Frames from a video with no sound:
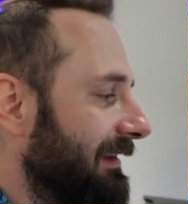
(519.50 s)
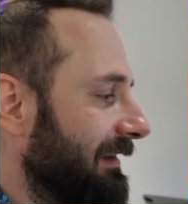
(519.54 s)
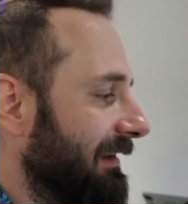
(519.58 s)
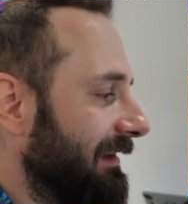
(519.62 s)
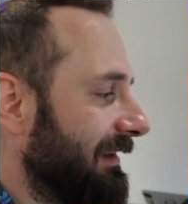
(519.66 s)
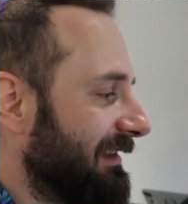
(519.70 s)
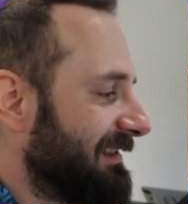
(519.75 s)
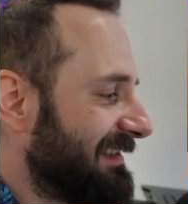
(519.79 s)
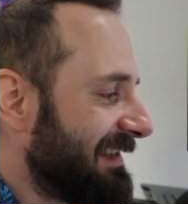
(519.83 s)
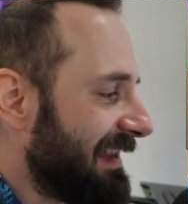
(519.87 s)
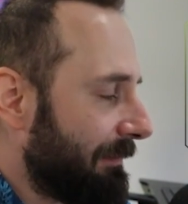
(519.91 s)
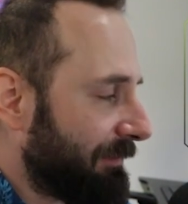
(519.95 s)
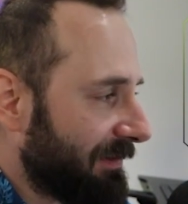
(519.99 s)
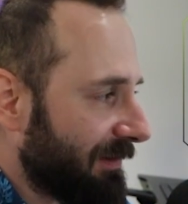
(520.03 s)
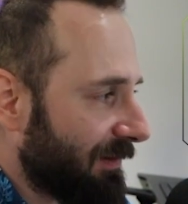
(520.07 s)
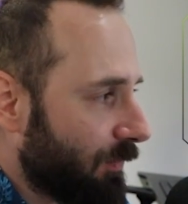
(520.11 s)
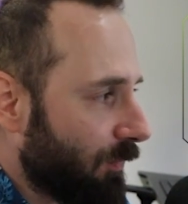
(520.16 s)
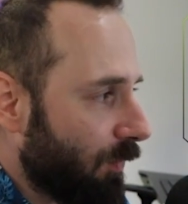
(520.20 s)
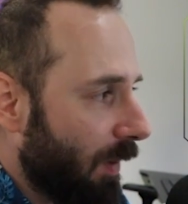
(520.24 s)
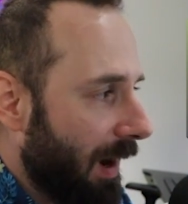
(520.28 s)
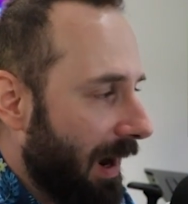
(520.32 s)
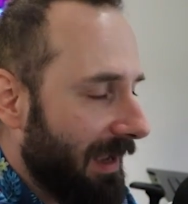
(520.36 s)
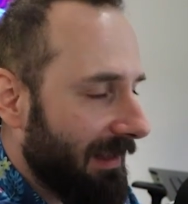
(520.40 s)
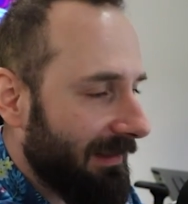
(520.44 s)
Scepter
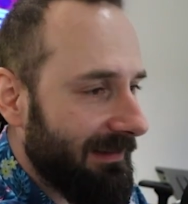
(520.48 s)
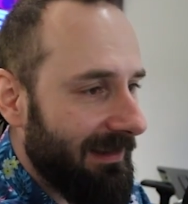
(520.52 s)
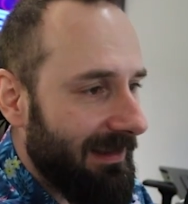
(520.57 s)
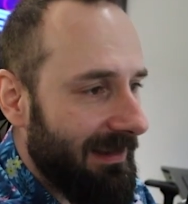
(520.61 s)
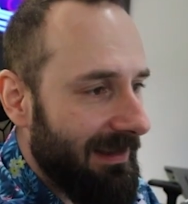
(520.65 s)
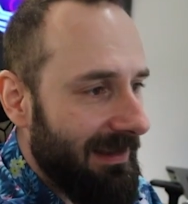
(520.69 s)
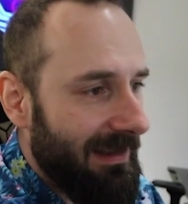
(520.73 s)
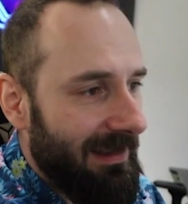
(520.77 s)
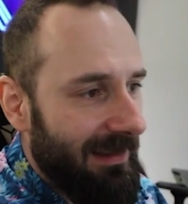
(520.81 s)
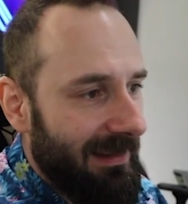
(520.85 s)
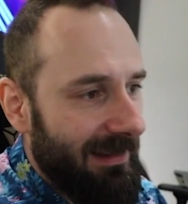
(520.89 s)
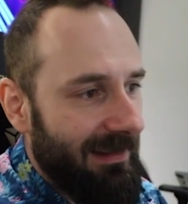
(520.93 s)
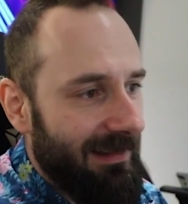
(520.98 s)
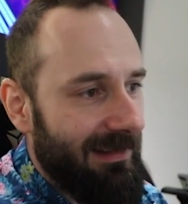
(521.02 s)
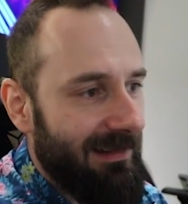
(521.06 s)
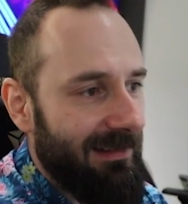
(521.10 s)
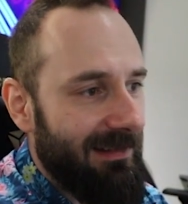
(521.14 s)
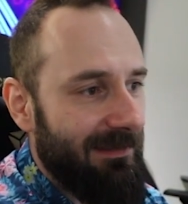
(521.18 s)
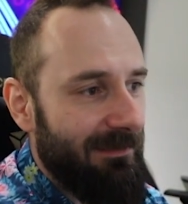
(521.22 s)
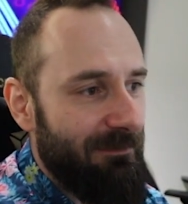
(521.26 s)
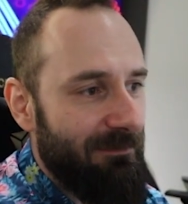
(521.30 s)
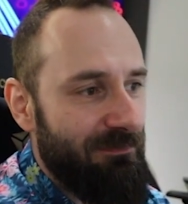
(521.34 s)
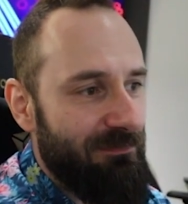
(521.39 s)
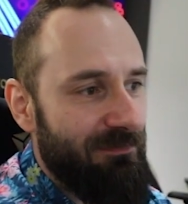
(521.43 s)
Quad,
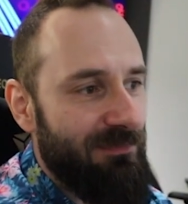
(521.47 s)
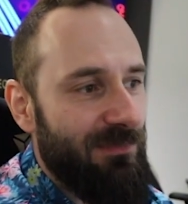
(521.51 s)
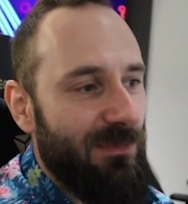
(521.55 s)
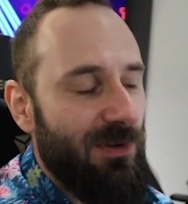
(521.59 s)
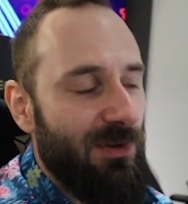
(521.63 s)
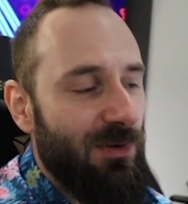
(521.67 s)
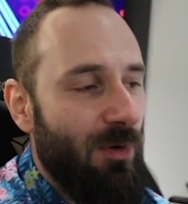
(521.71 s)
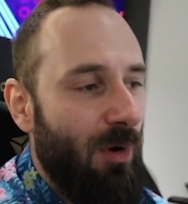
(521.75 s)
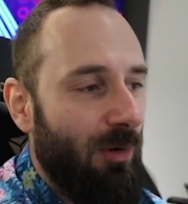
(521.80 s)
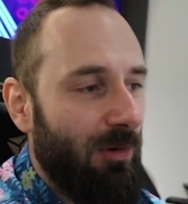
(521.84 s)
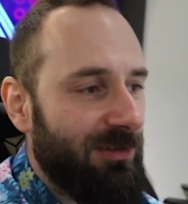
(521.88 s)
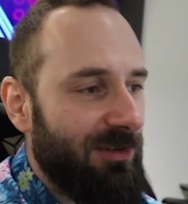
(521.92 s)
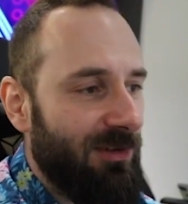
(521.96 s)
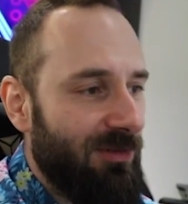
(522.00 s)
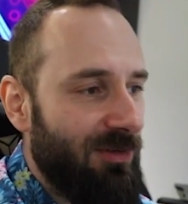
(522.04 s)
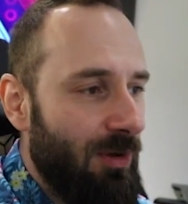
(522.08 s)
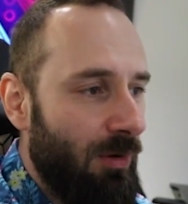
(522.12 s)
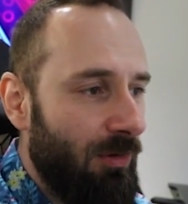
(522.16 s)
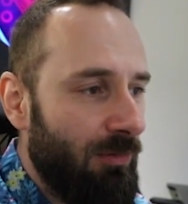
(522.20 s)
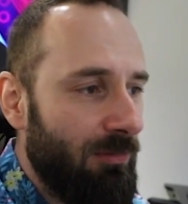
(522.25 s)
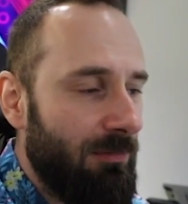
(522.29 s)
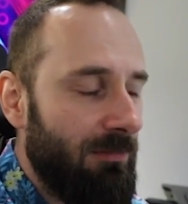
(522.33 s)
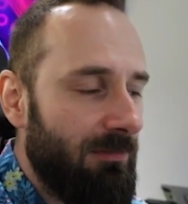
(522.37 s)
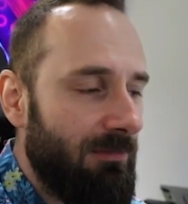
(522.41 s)
you also
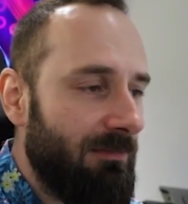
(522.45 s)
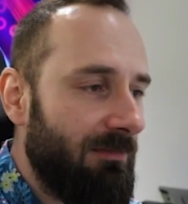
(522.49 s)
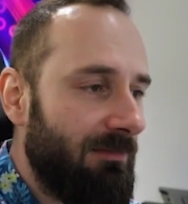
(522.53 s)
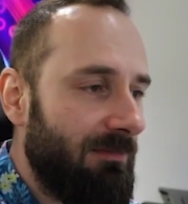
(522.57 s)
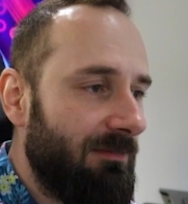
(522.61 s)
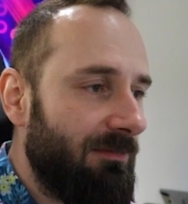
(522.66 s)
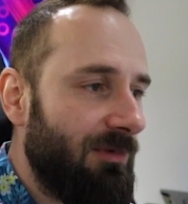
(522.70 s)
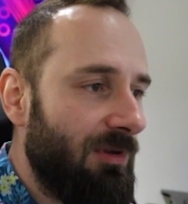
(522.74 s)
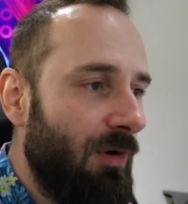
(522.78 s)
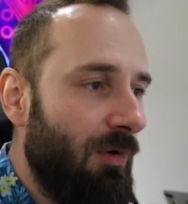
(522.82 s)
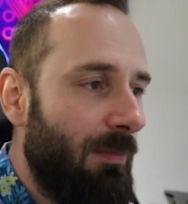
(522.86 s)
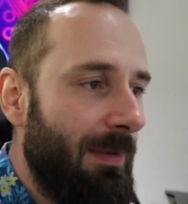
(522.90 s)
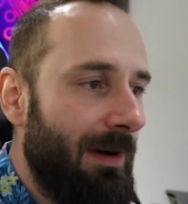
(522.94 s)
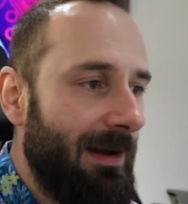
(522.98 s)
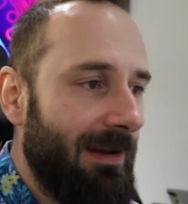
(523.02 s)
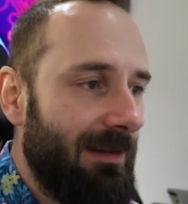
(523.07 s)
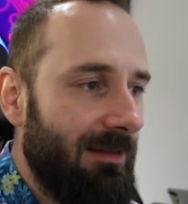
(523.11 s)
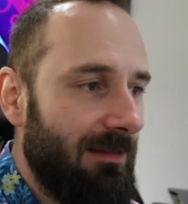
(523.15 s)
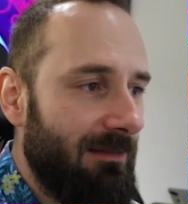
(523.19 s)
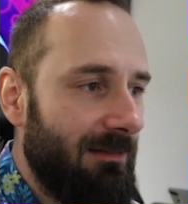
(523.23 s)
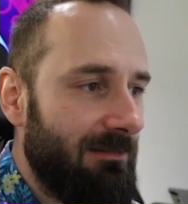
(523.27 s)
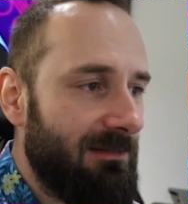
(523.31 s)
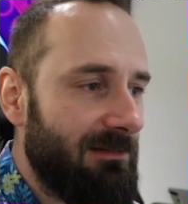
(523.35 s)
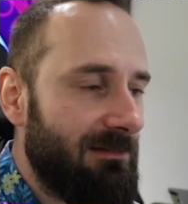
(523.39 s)
know my
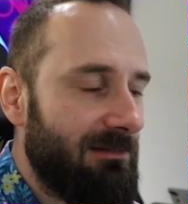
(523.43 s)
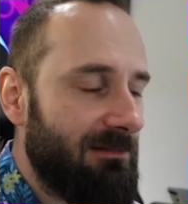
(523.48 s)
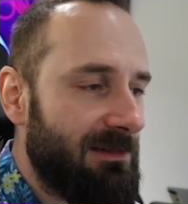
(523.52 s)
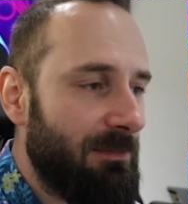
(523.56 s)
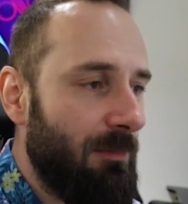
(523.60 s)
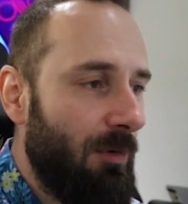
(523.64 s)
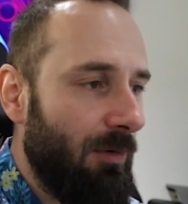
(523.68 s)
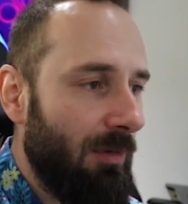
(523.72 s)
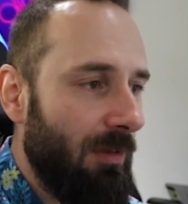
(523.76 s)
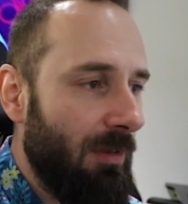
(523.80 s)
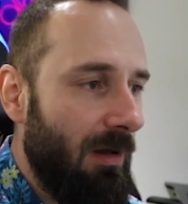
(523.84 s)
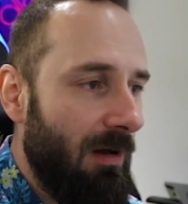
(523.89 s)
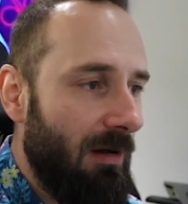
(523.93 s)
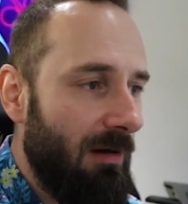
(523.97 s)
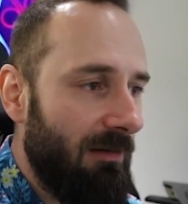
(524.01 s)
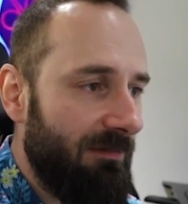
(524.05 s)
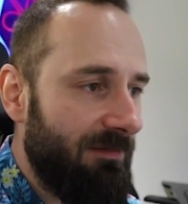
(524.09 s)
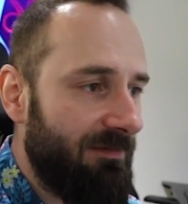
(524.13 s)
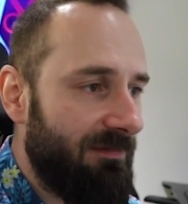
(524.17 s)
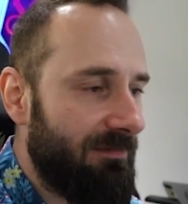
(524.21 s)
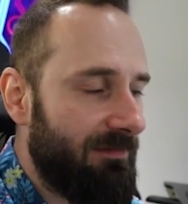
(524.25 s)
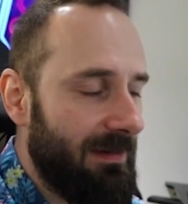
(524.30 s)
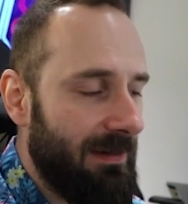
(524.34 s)
small love.